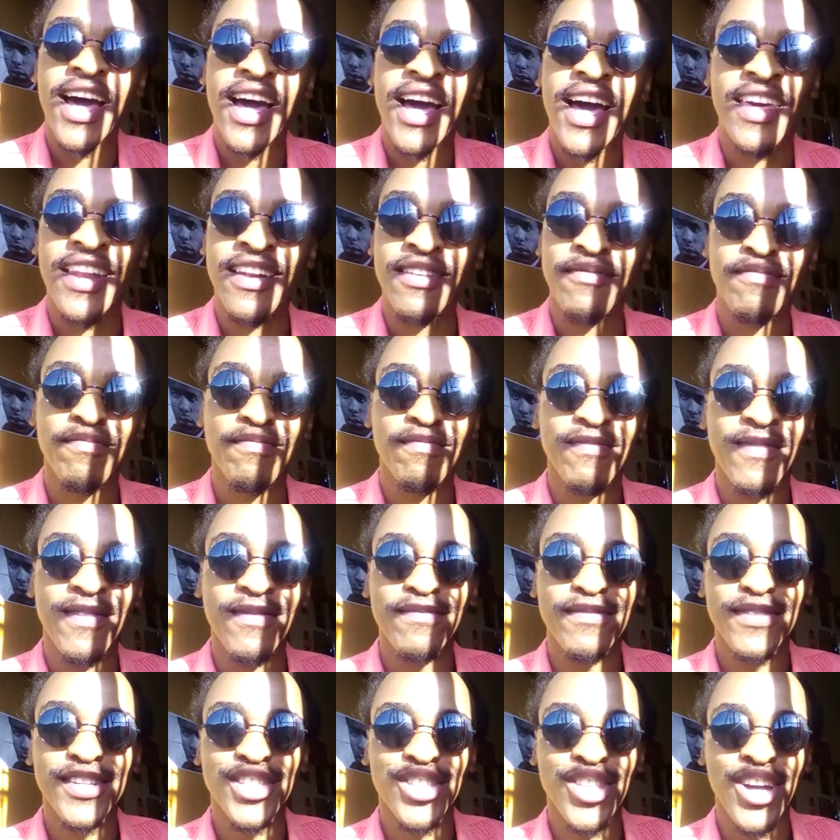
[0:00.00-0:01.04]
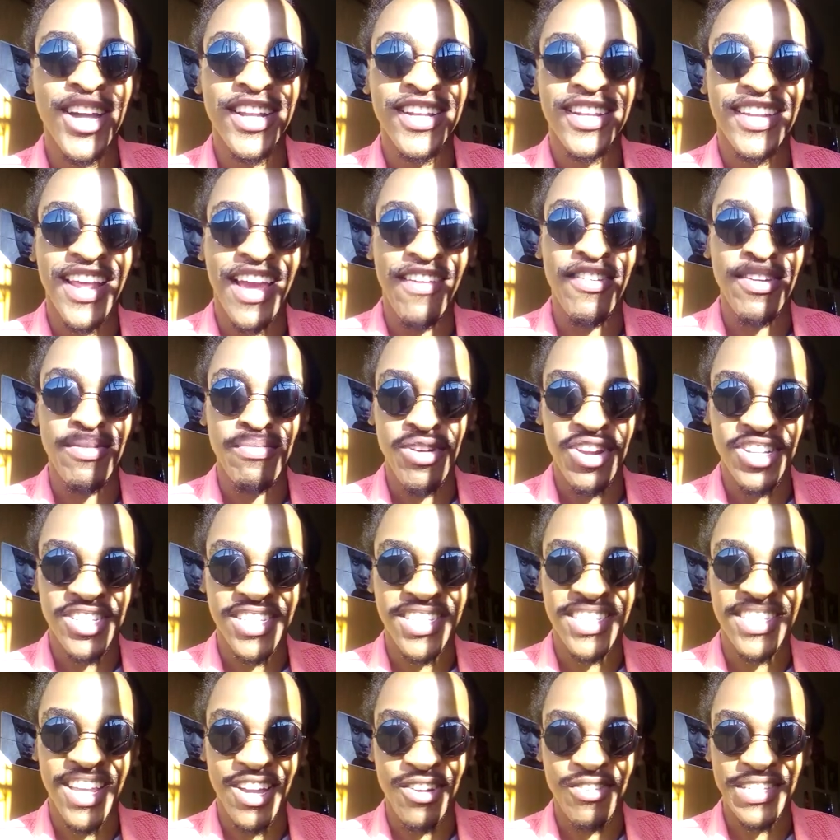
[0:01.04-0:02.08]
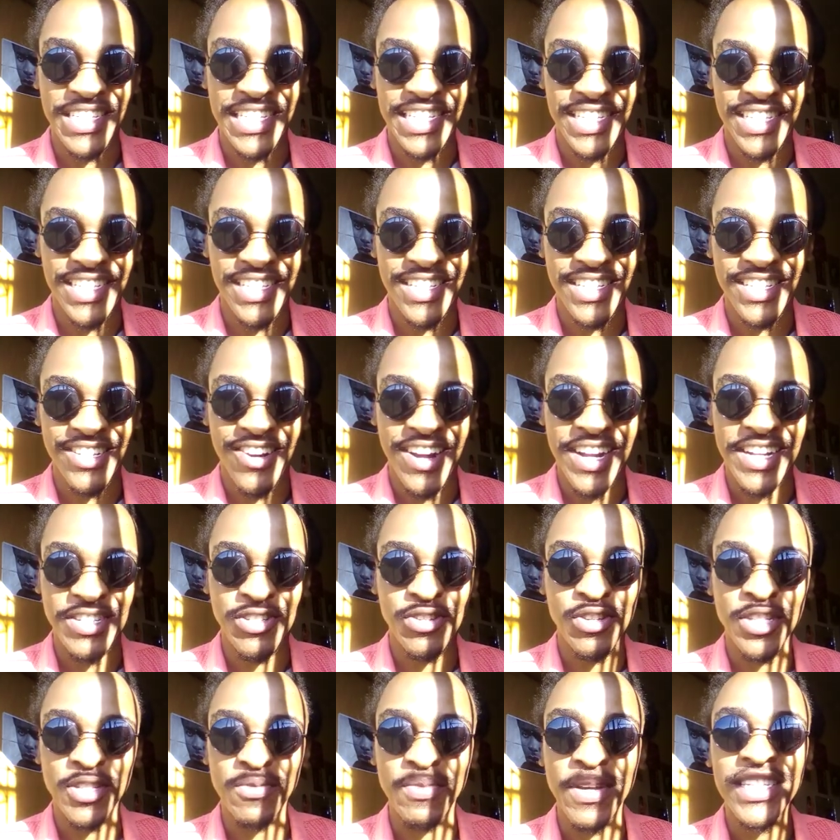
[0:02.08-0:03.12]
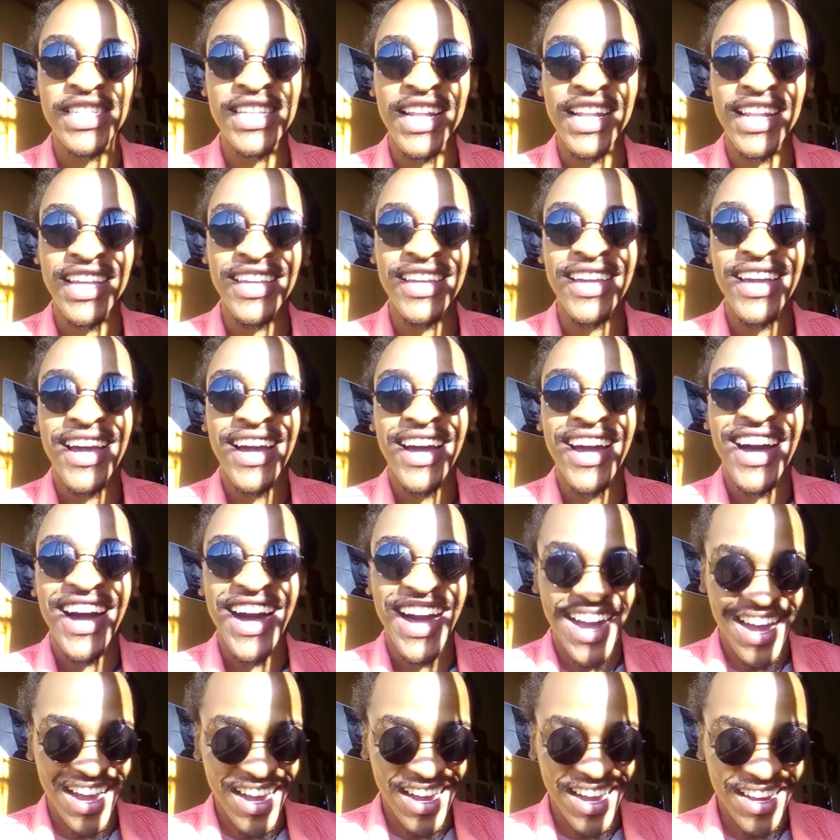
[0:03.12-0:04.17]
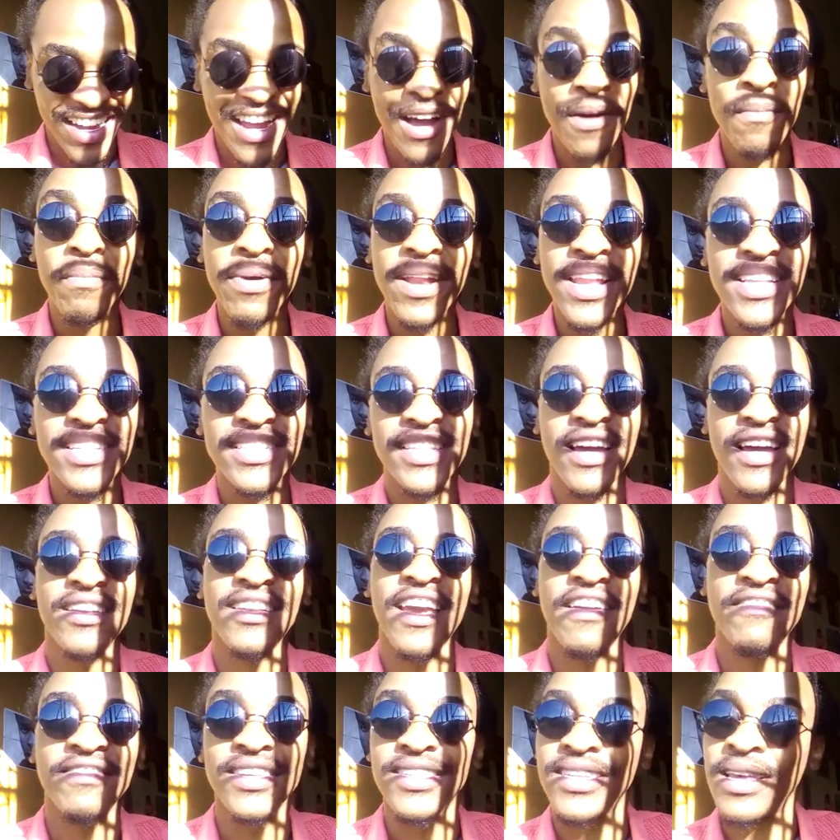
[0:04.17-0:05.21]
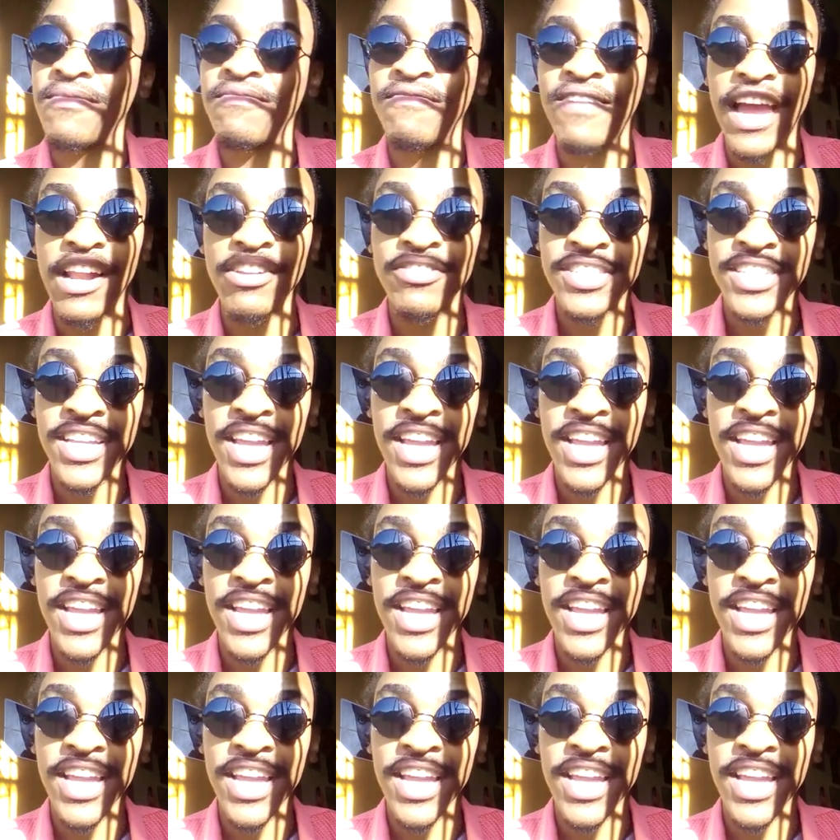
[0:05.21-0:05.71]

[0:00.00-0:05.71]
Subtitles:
then start having mergers and acquisitions, right? So it's basically companies that have the same value